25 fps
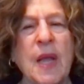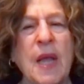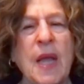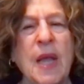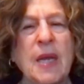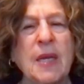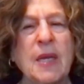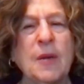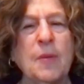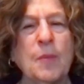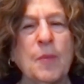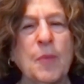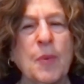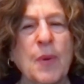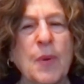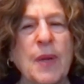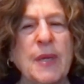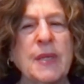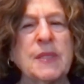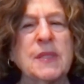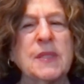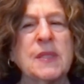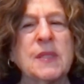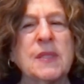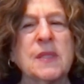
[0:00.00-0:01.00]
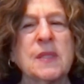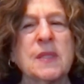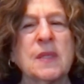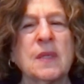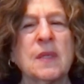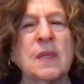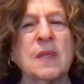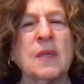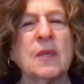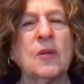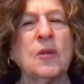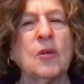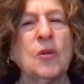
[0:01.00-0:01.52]
and embrace
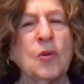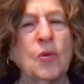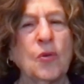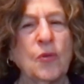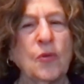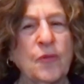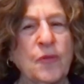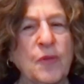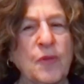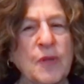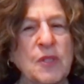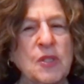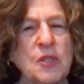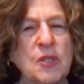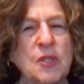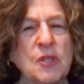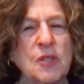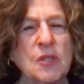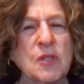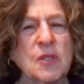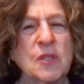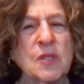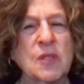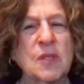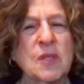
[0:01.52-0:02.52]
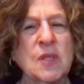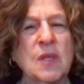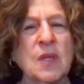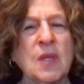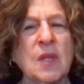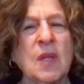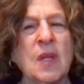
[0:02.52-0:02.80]
new visions